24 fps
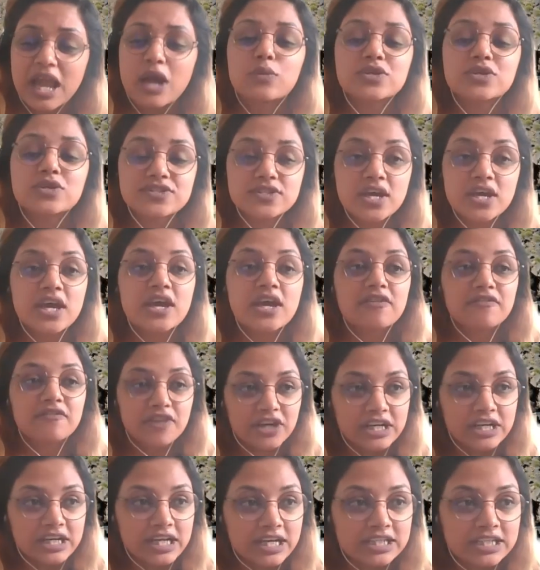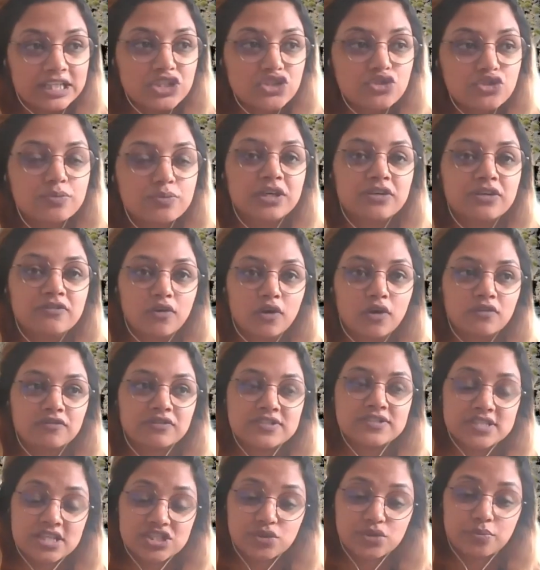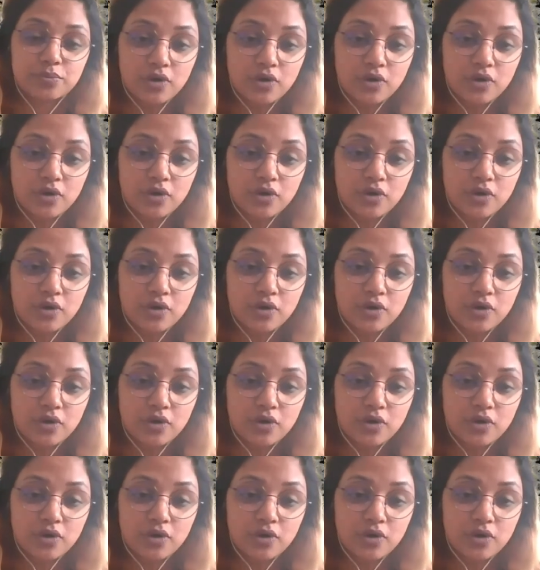I was very lucky to be involved in such a